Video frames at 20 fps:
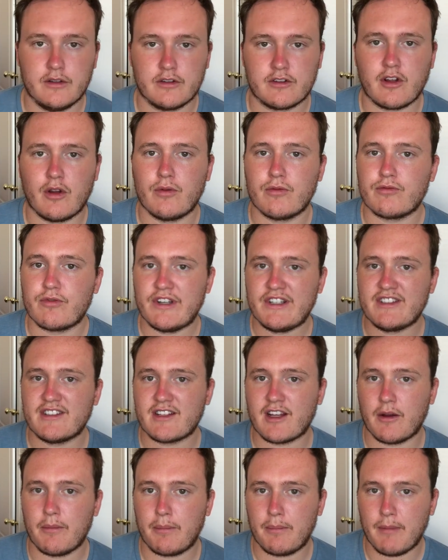So
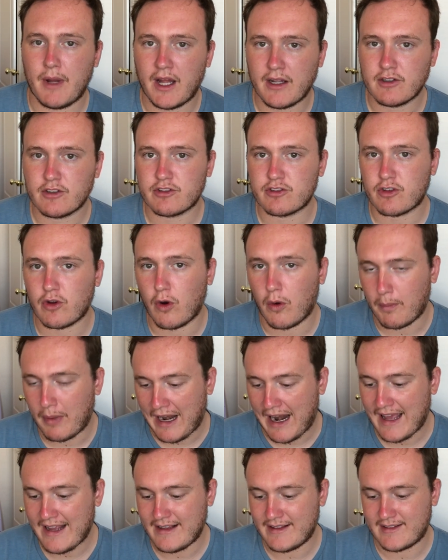Risk underscore
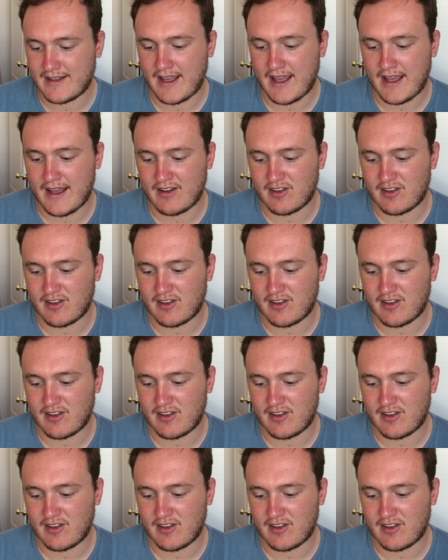plays here